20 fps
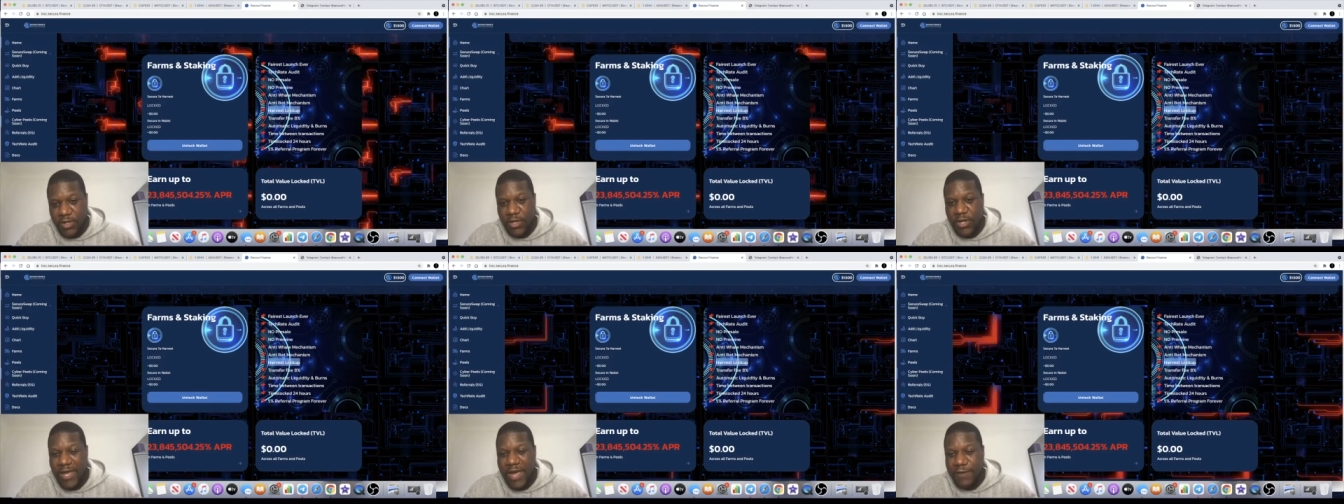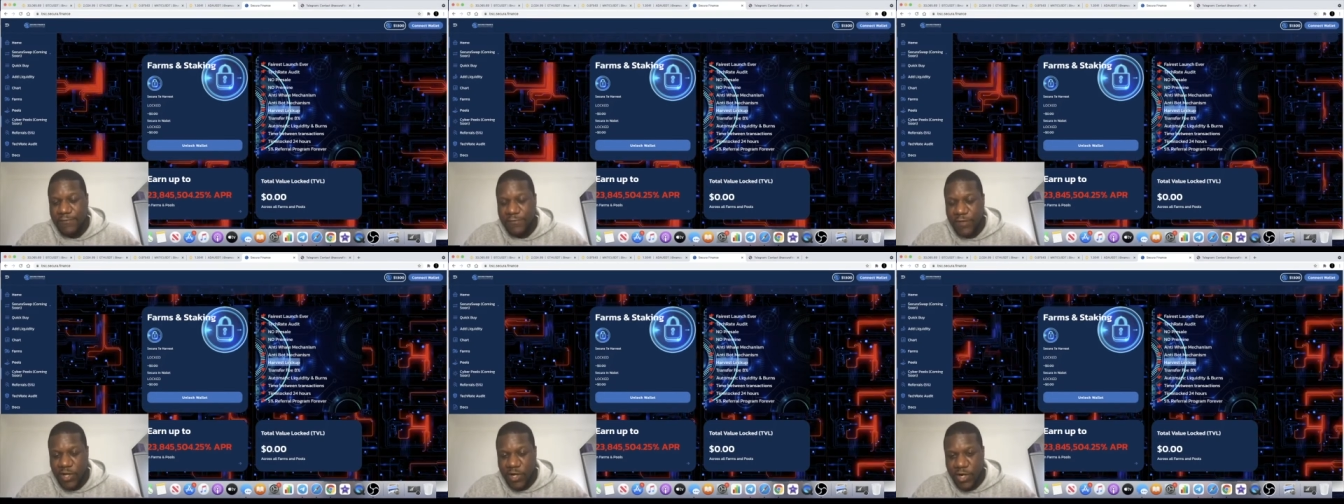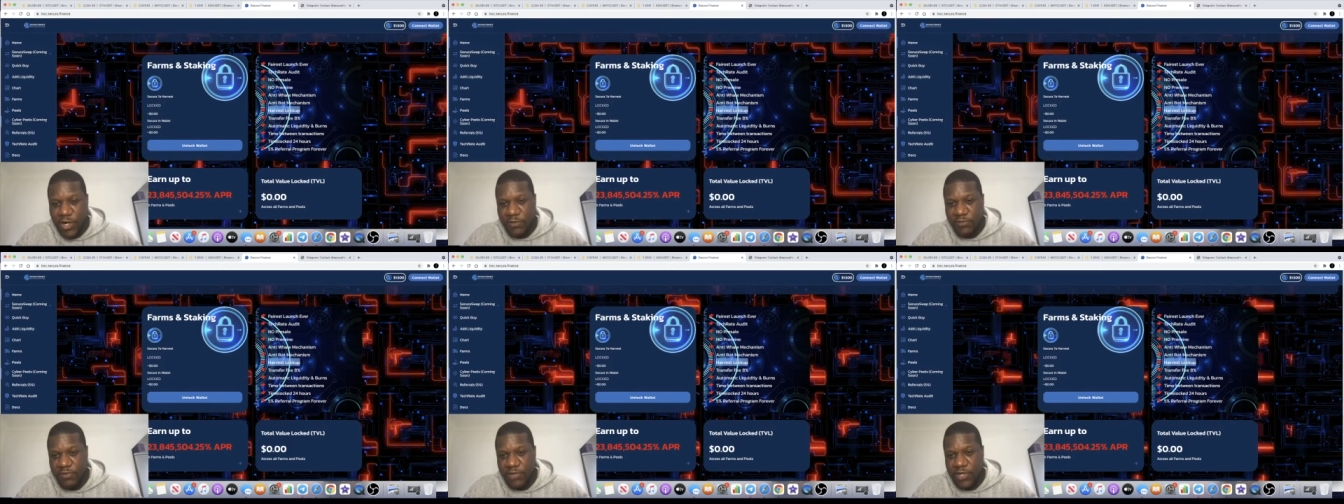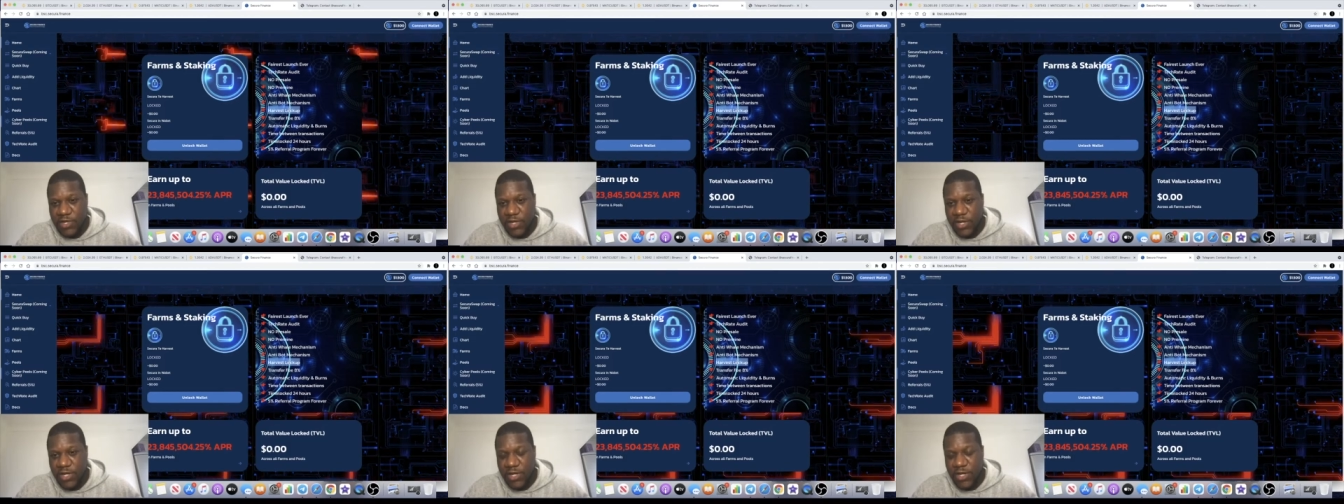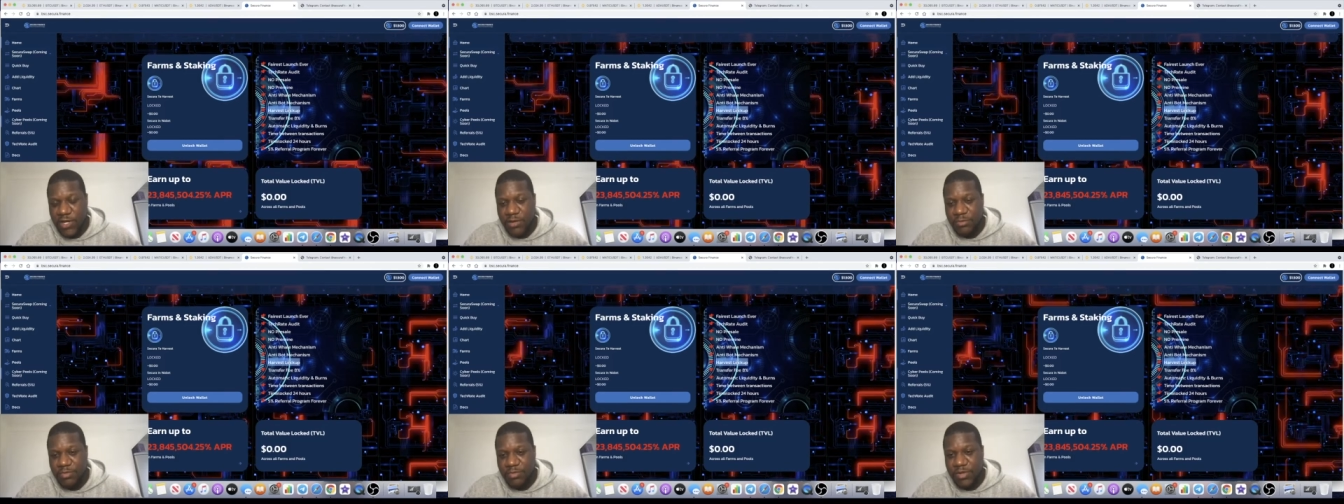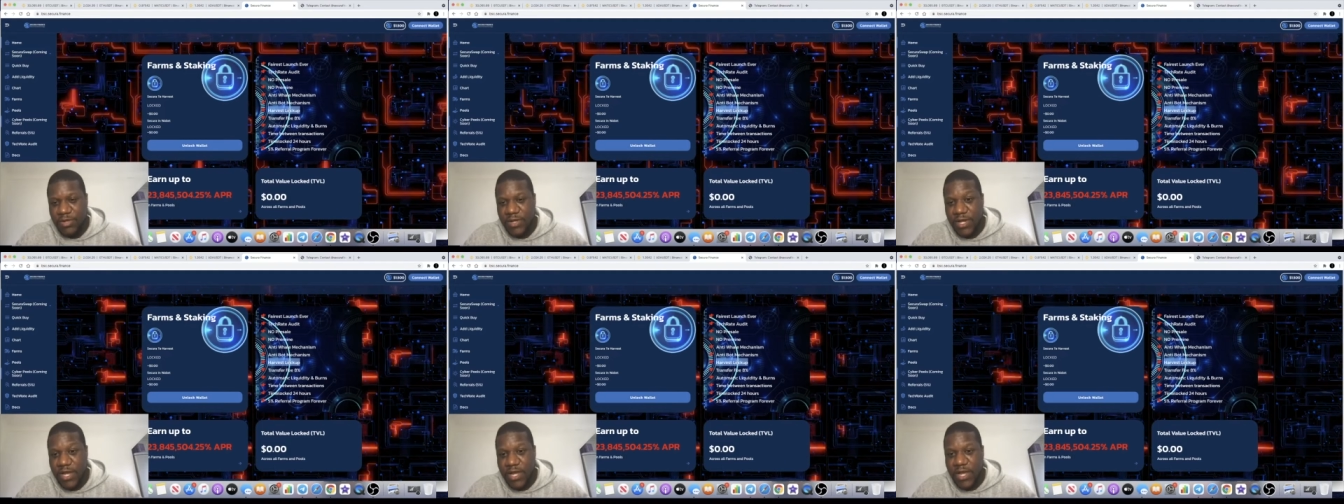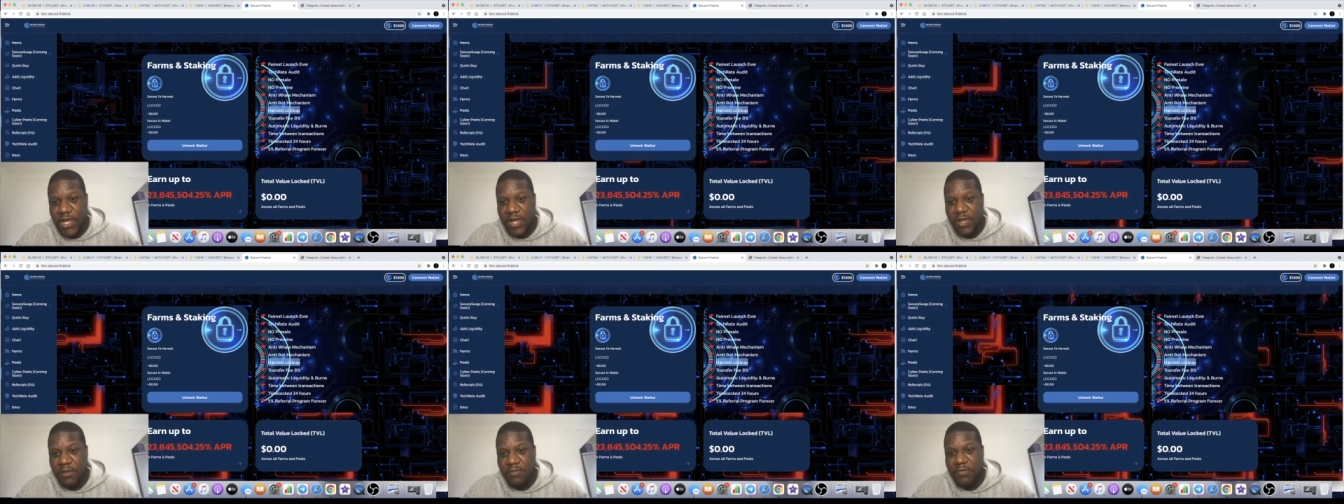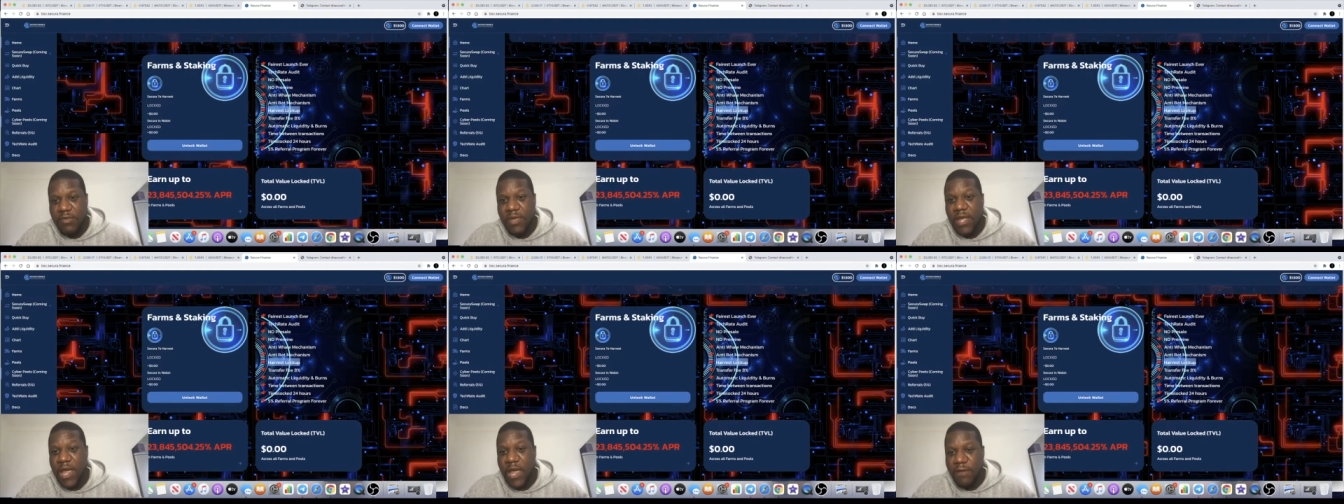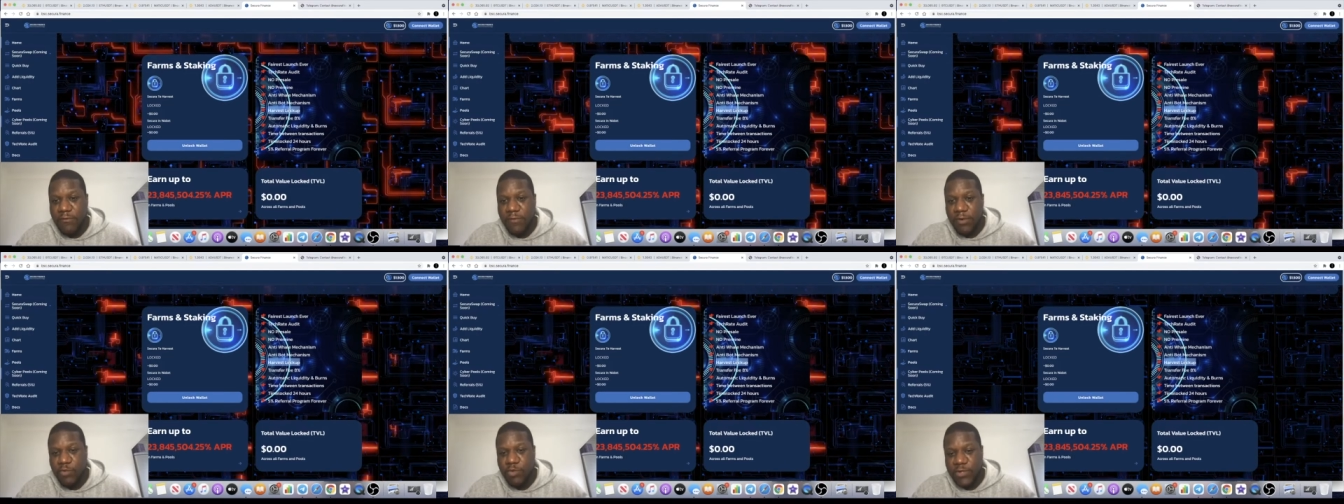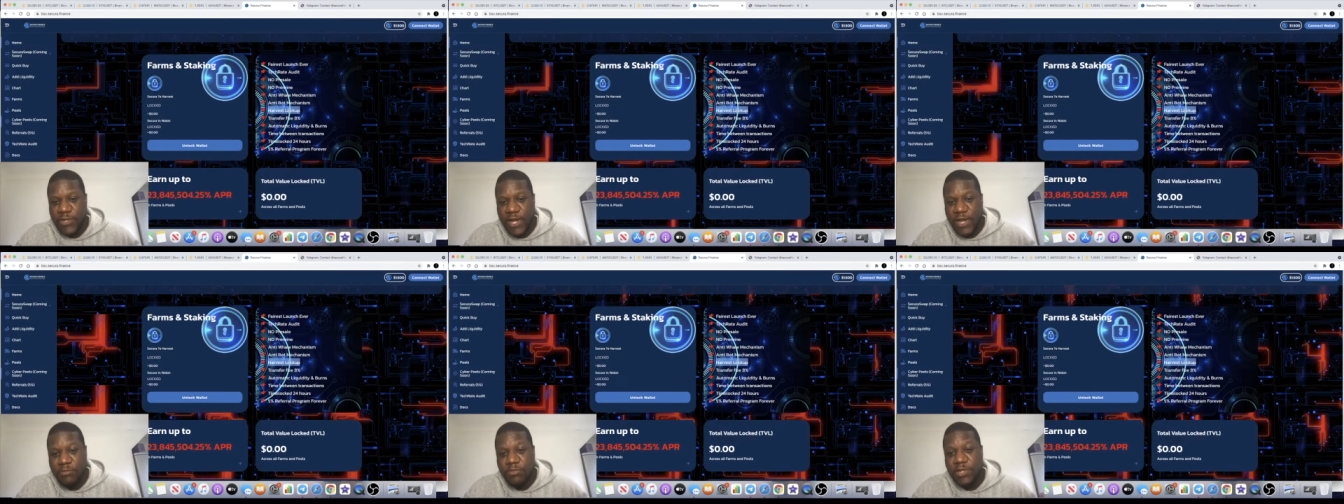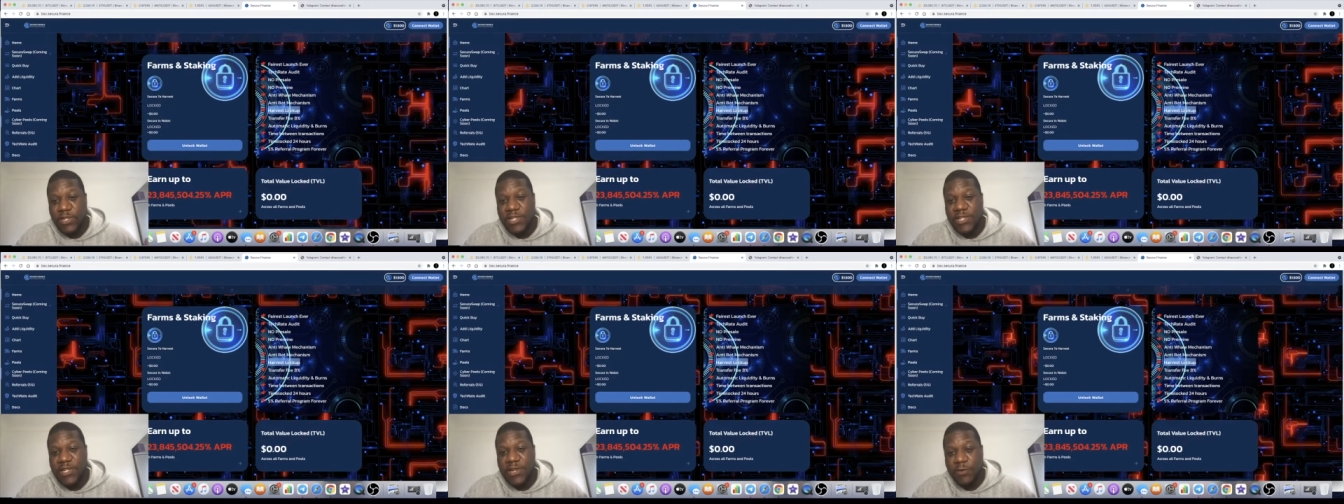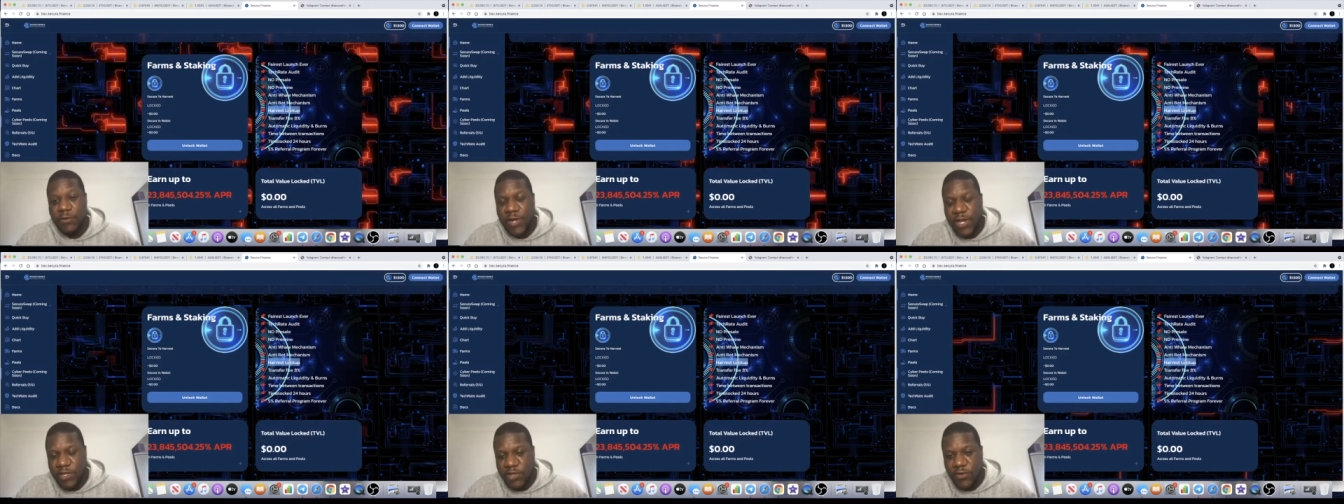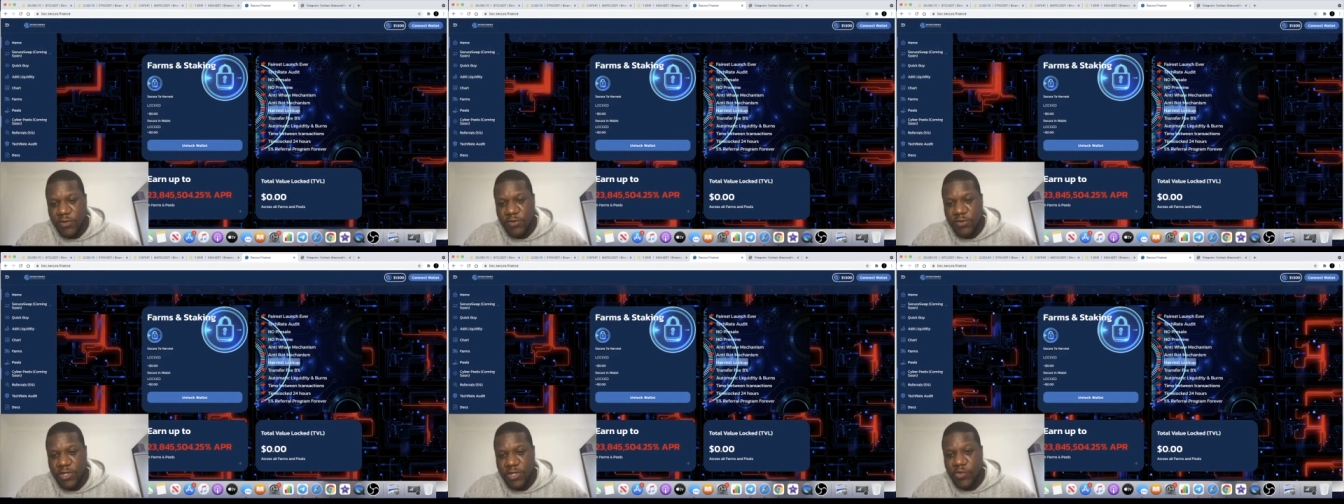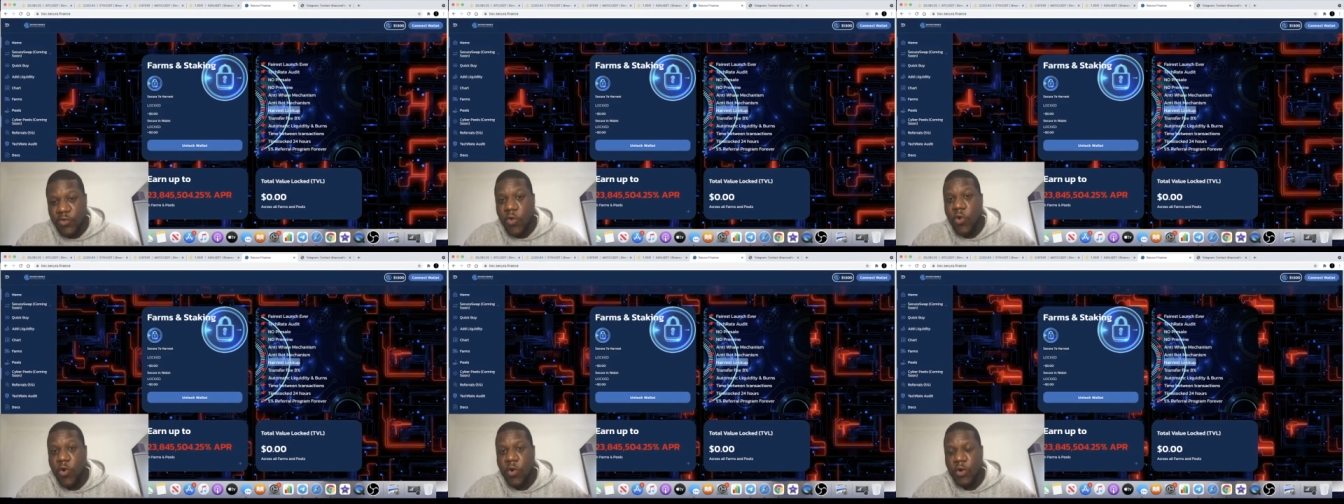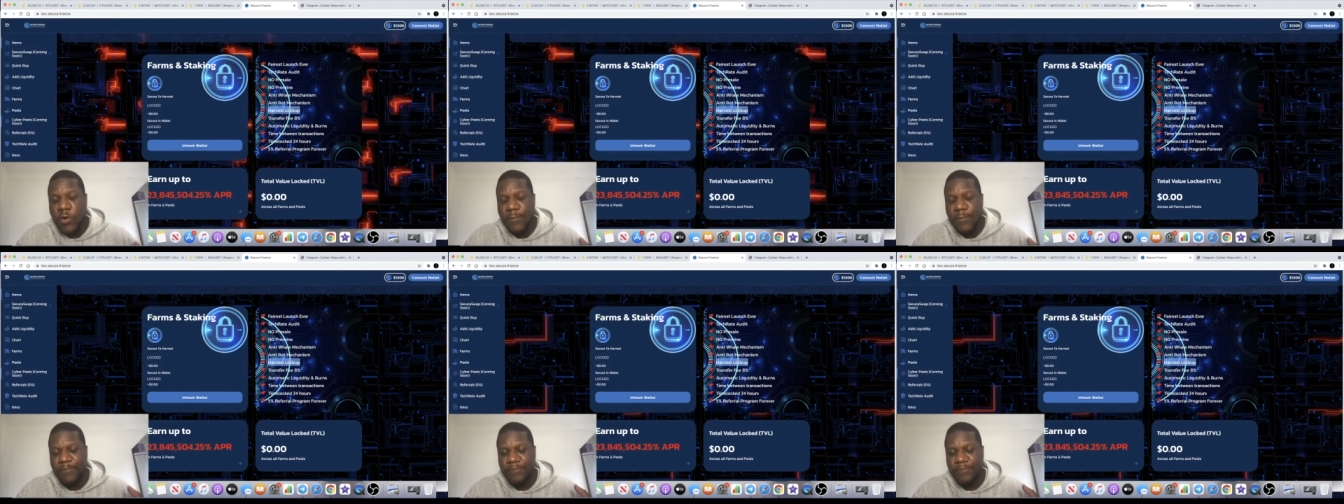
after the harvest lockup um, everyone was able to sell their tokens or